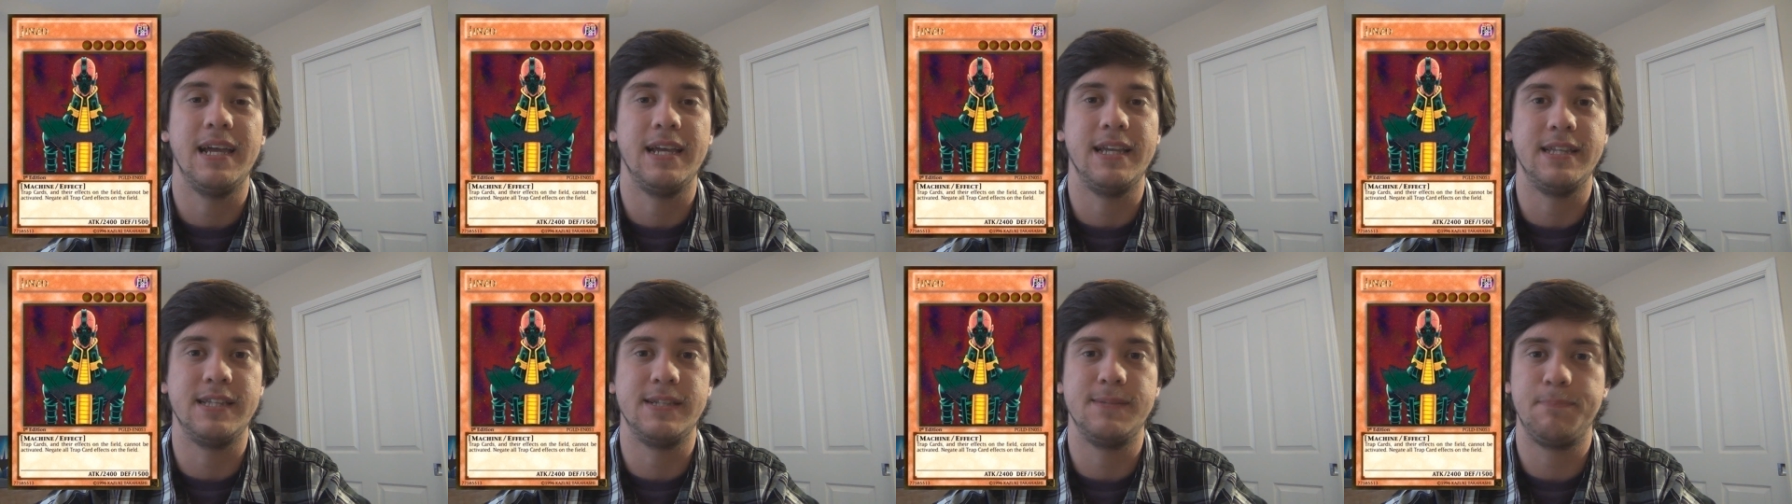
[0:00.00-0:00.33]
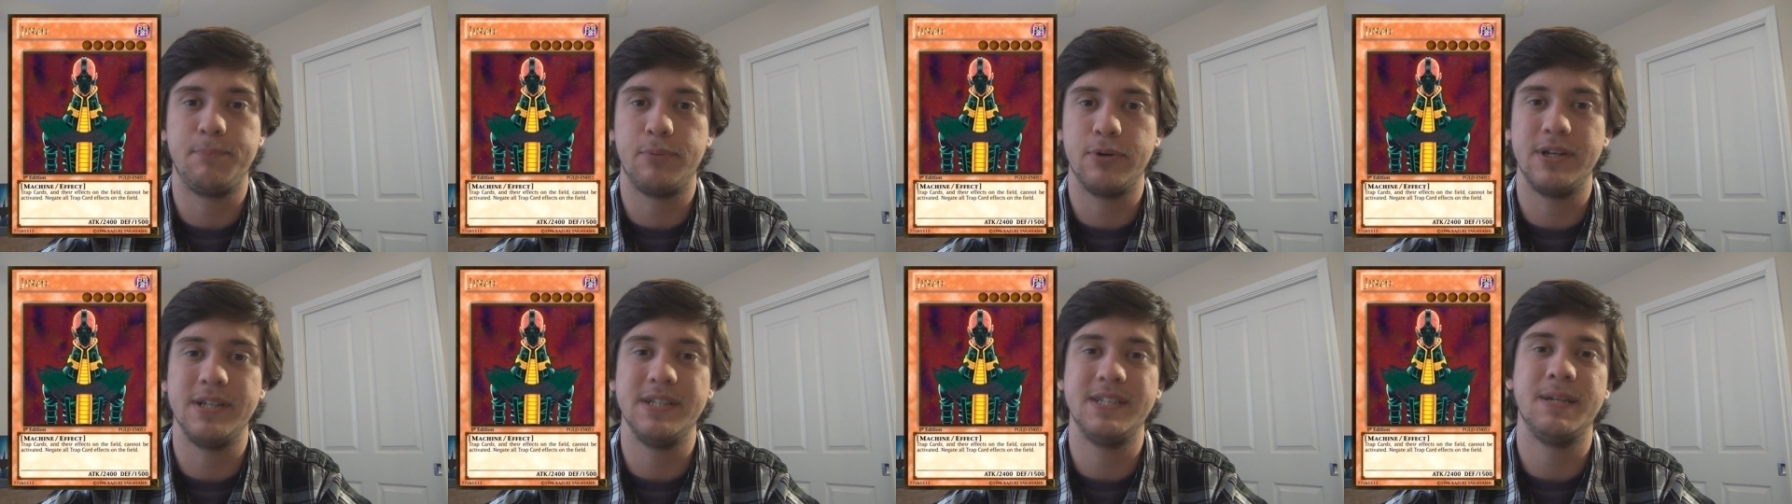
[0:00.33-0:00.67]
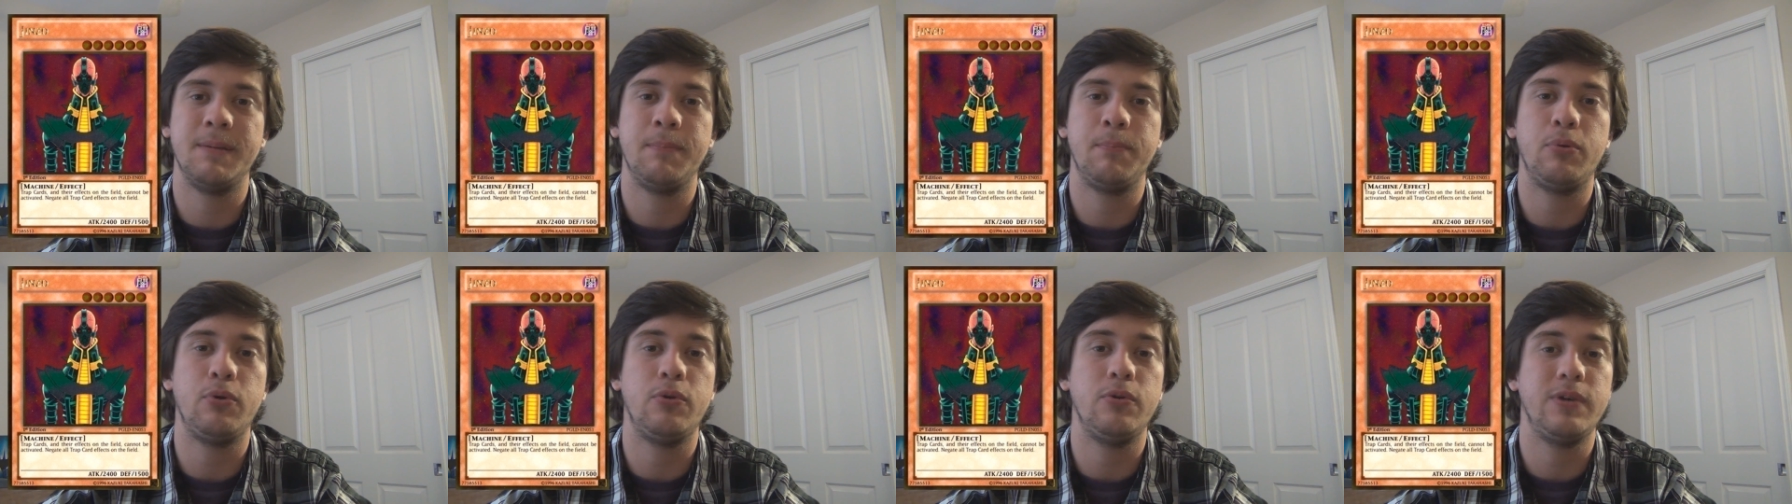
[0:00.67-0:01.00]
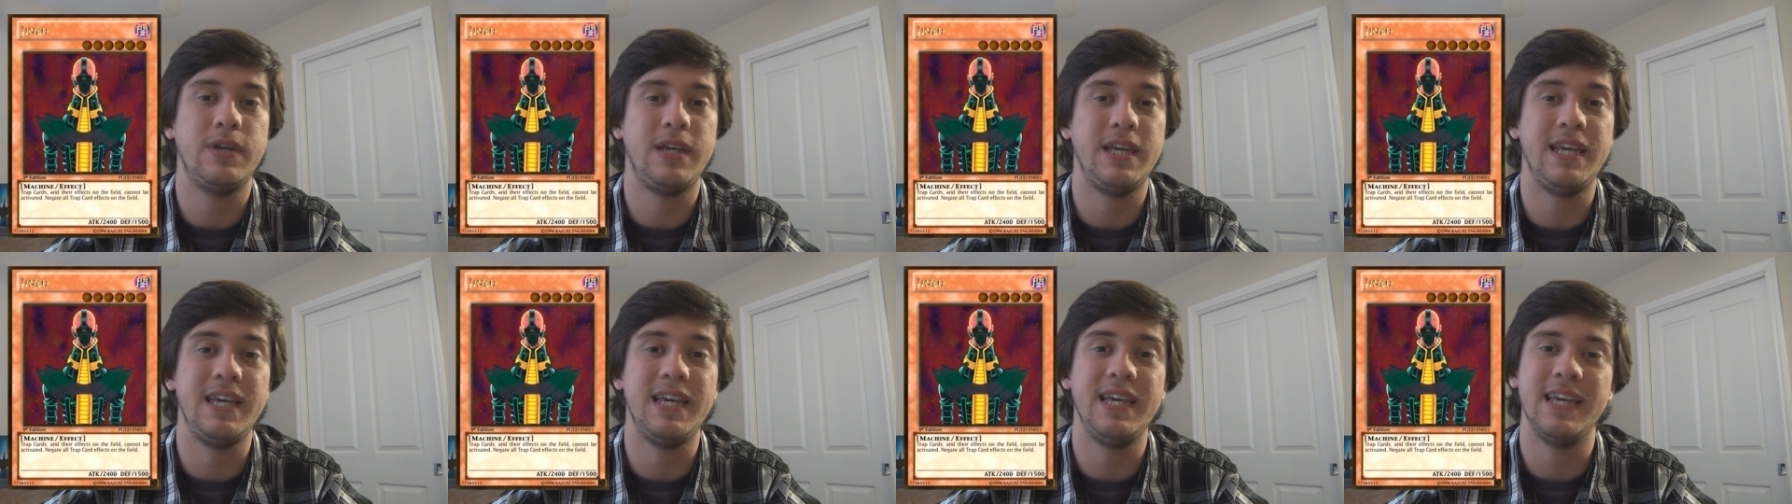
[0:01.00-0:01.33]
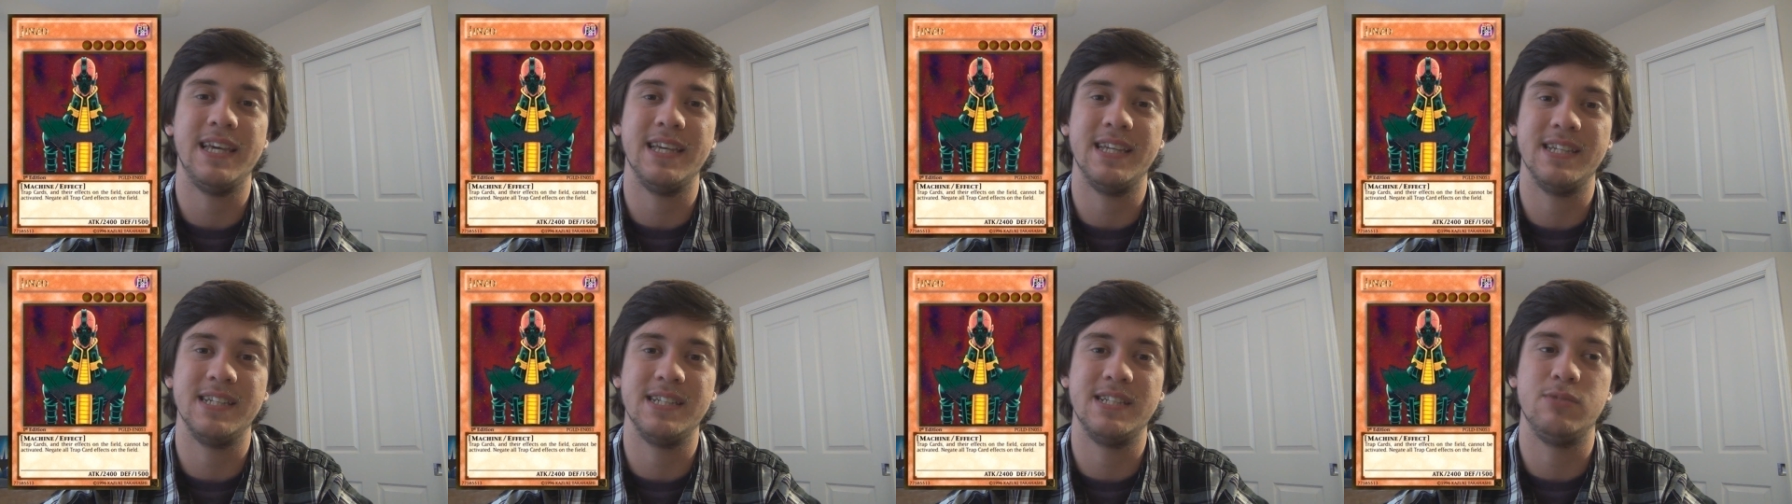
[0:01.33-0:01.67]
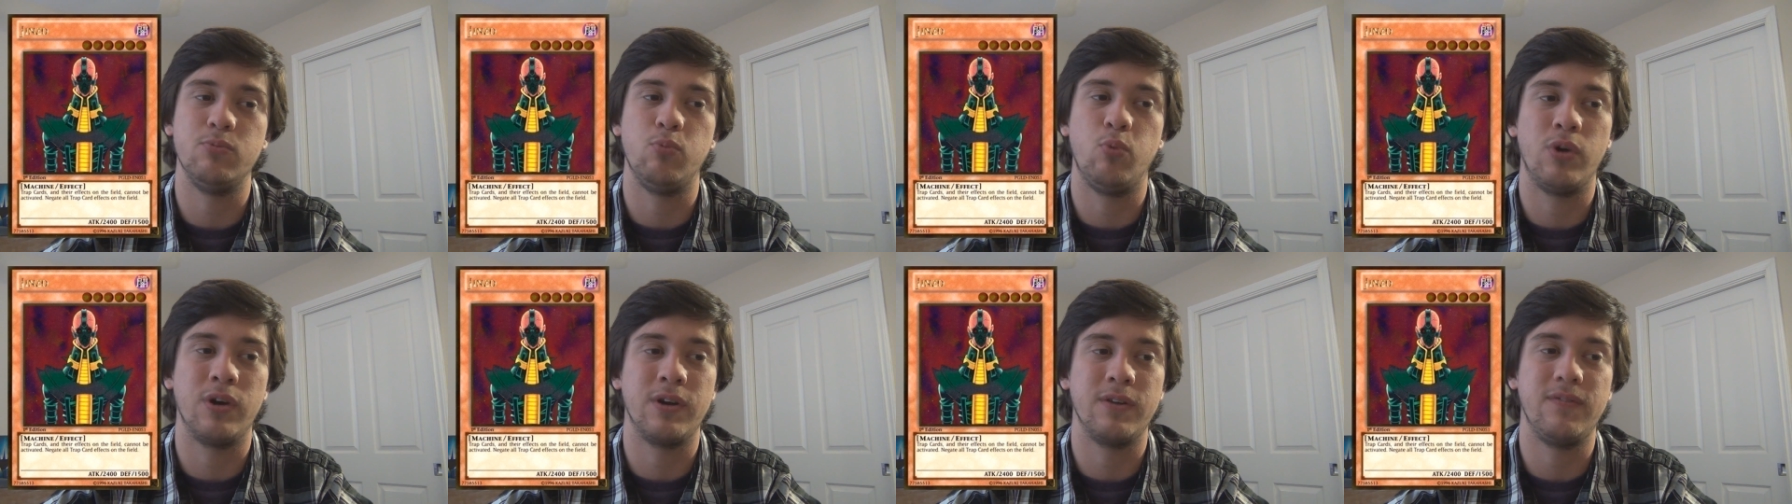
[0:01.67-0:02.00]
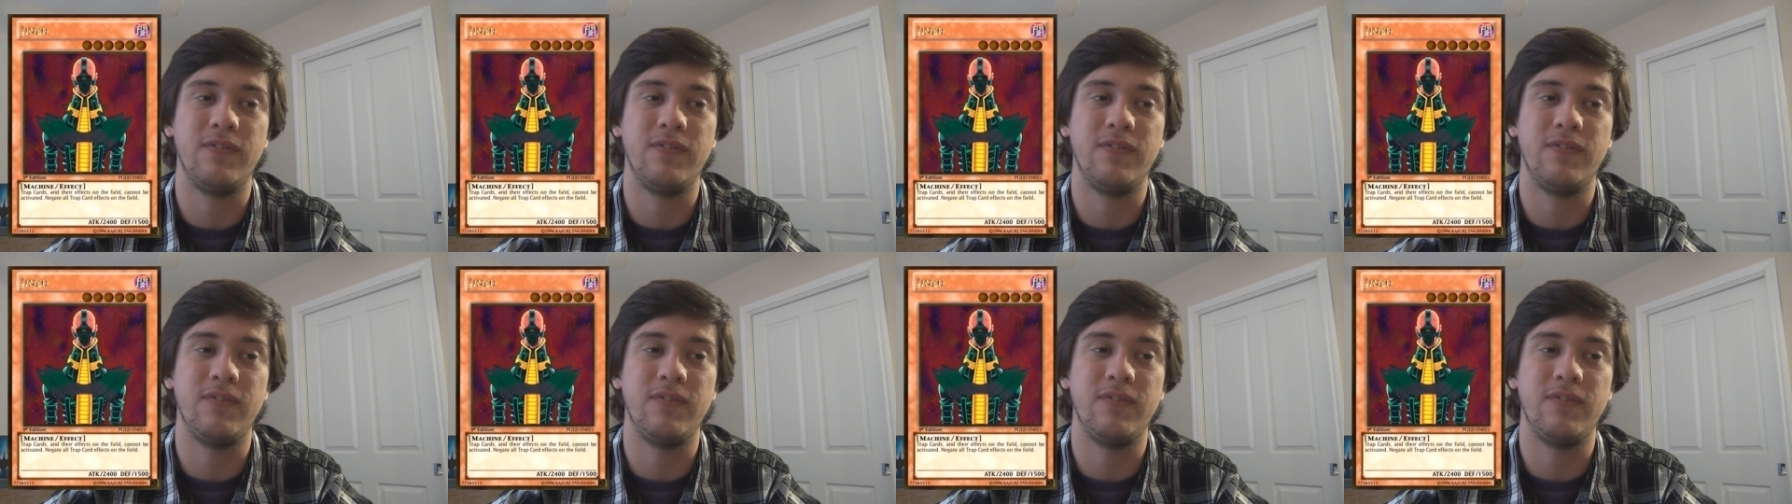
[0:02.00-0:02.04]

It's pretty simple. He is one